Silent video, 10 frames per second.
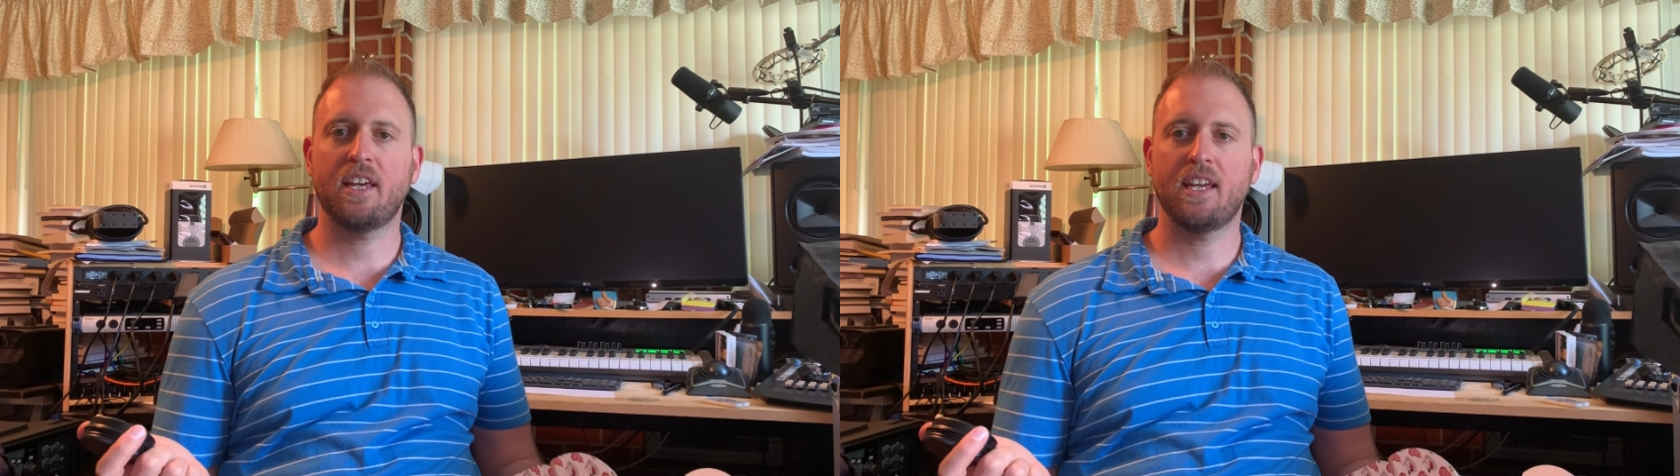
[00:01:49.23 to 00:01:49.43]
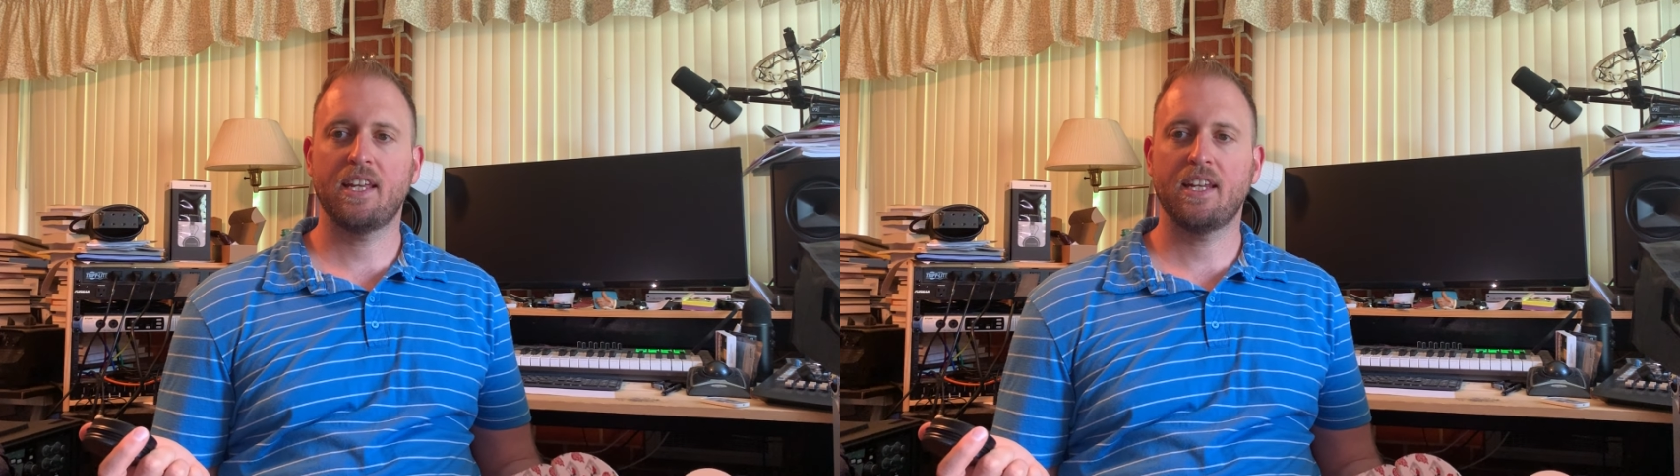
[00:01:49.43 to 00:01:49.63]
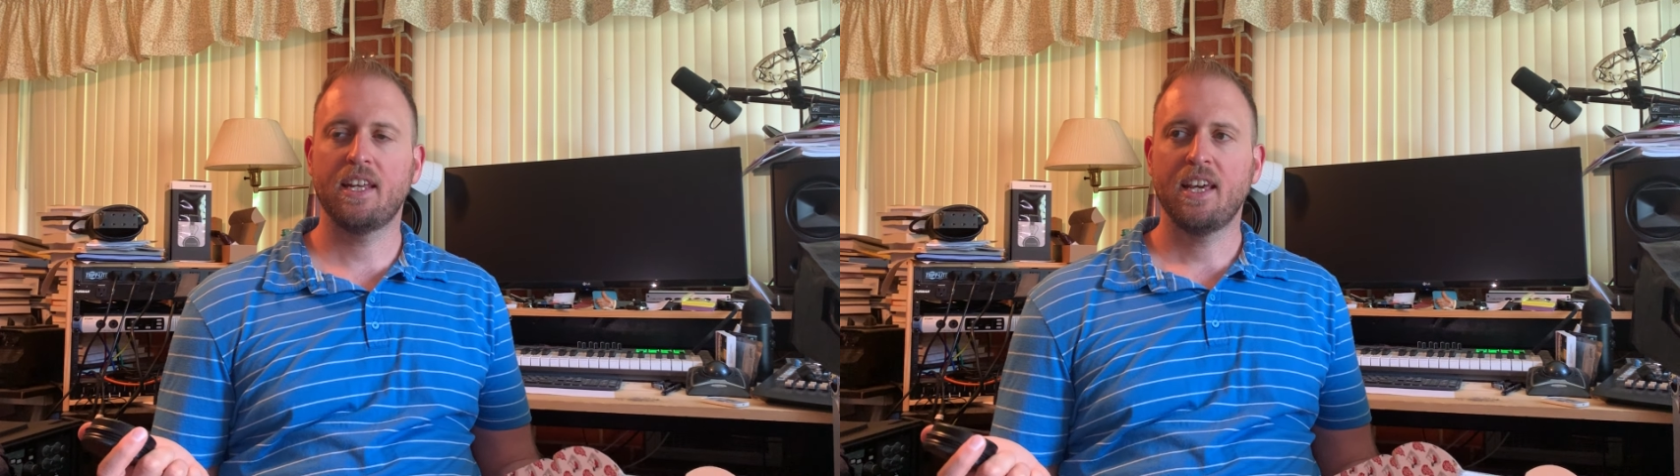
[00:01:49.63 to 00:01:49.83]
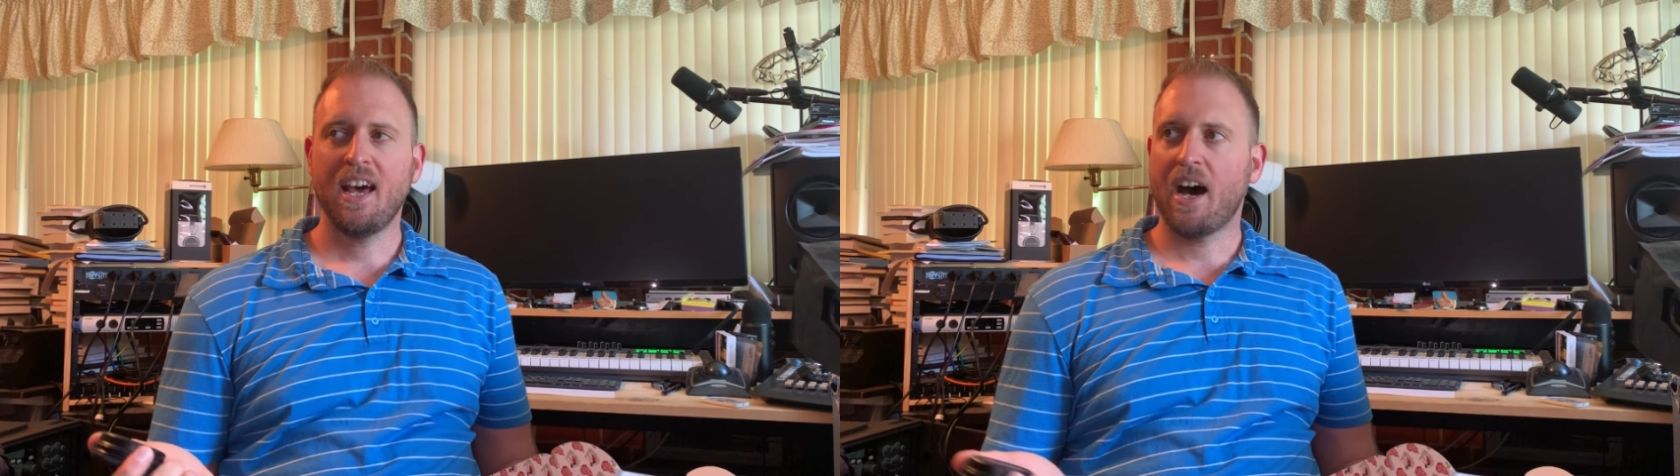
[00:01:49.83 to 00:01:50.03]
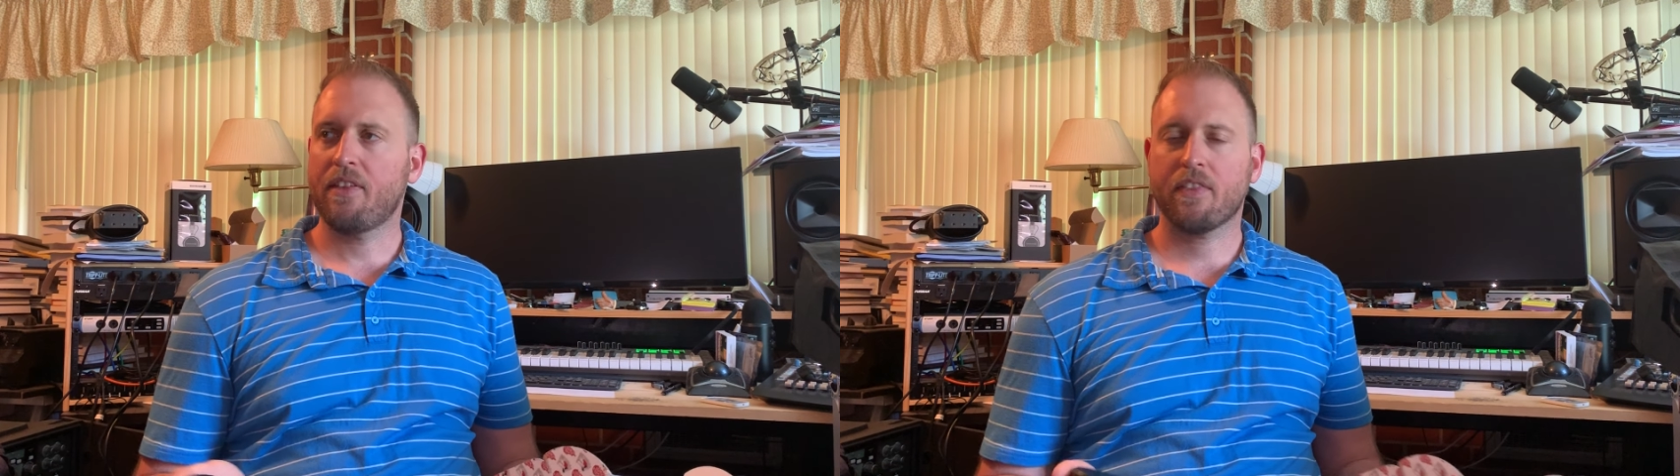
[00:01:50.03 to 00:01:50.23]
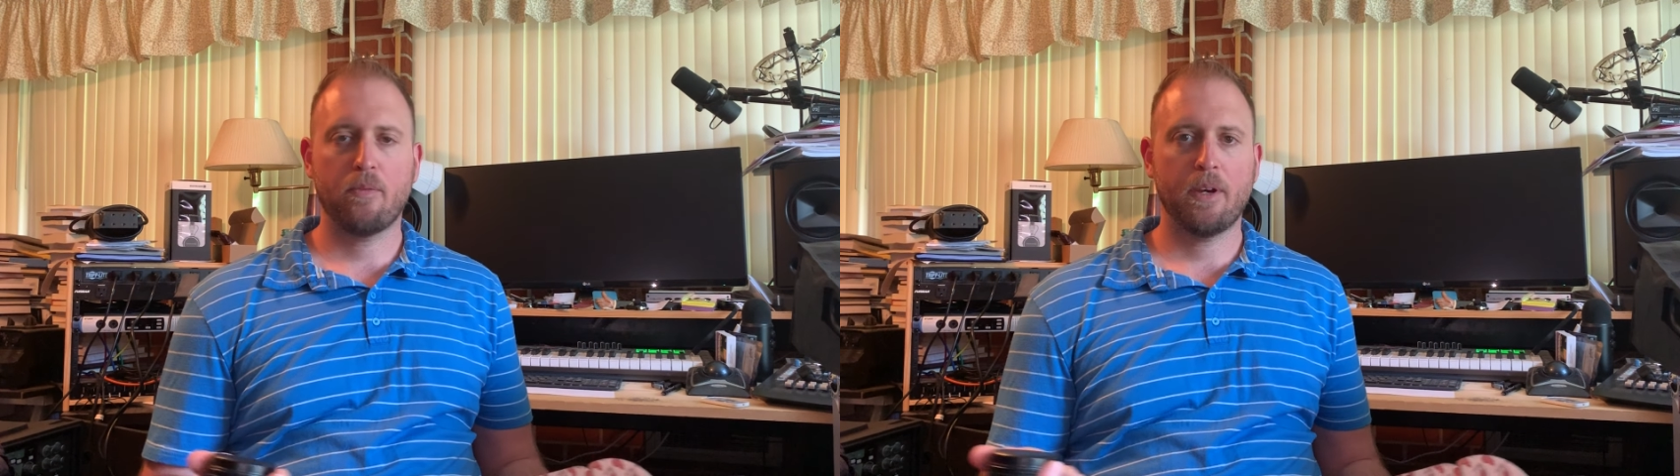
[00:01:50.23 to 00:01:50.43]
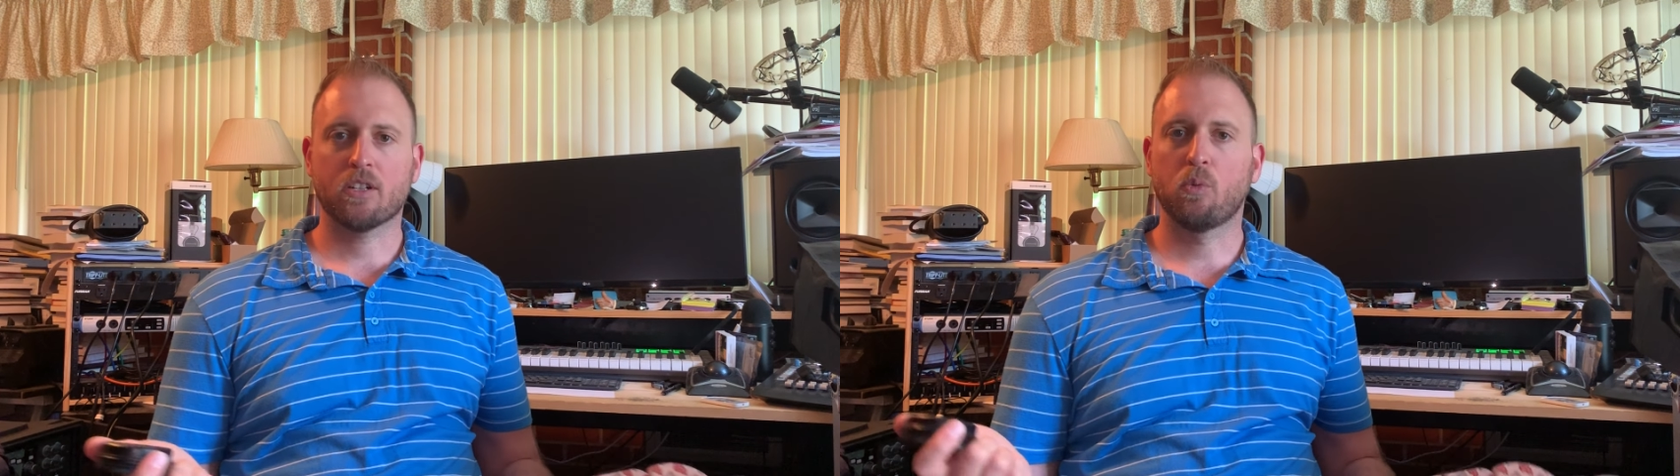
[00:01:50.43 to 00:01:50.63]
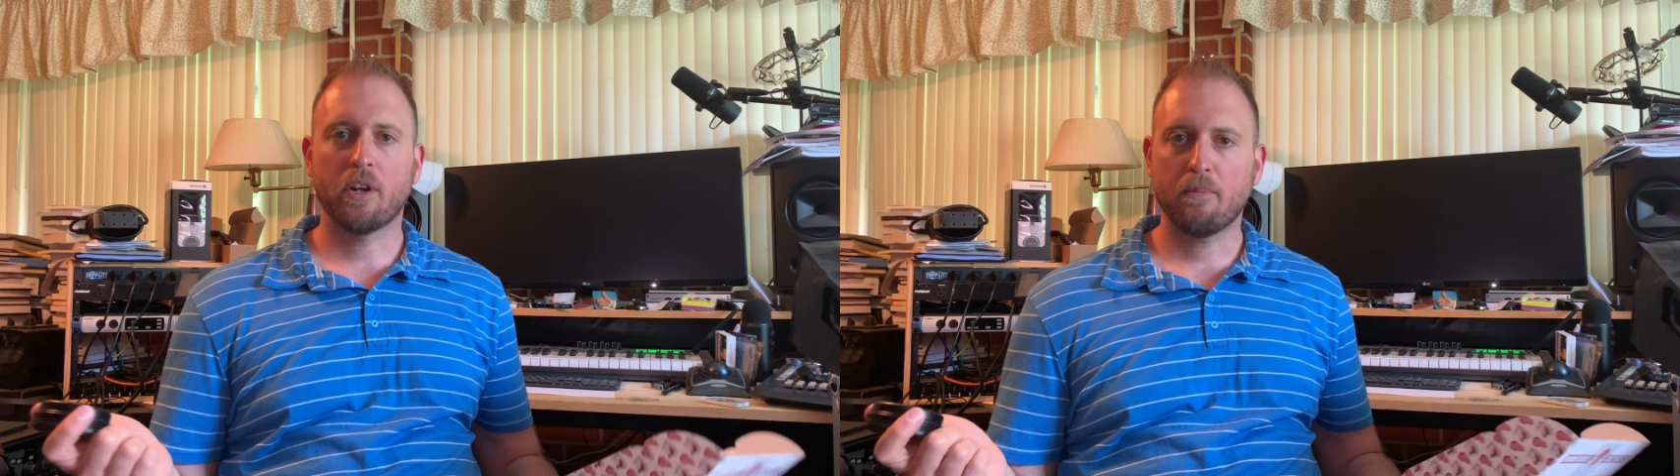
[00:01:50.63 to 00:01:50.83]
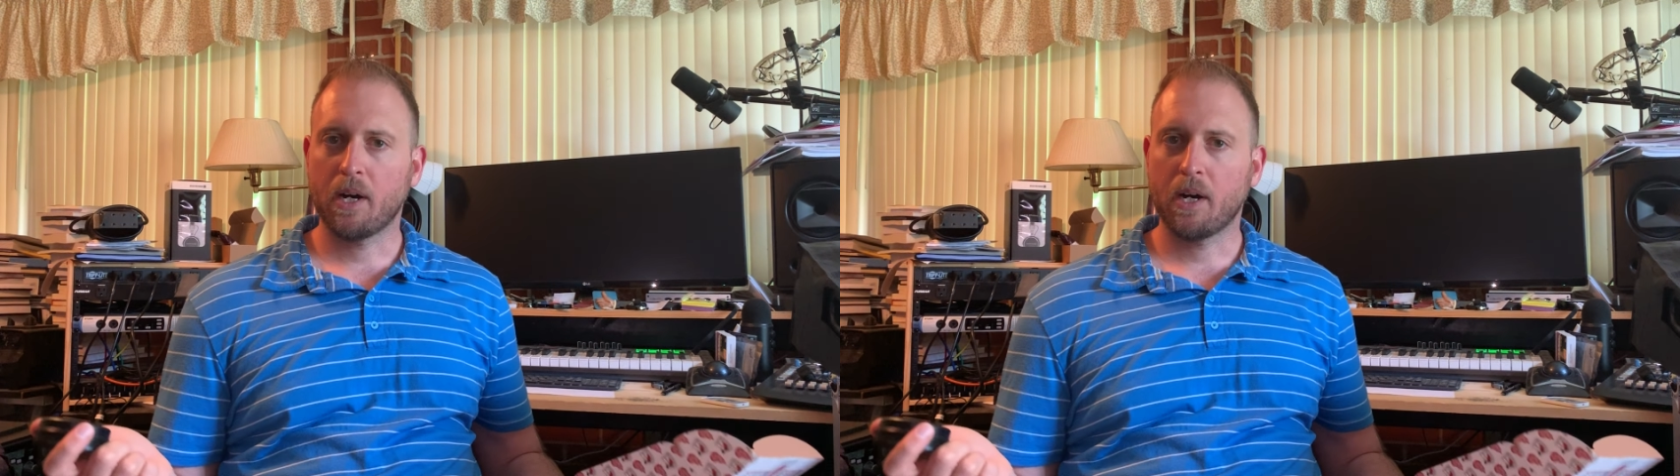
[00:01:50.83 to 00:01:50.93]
And I think they make twenty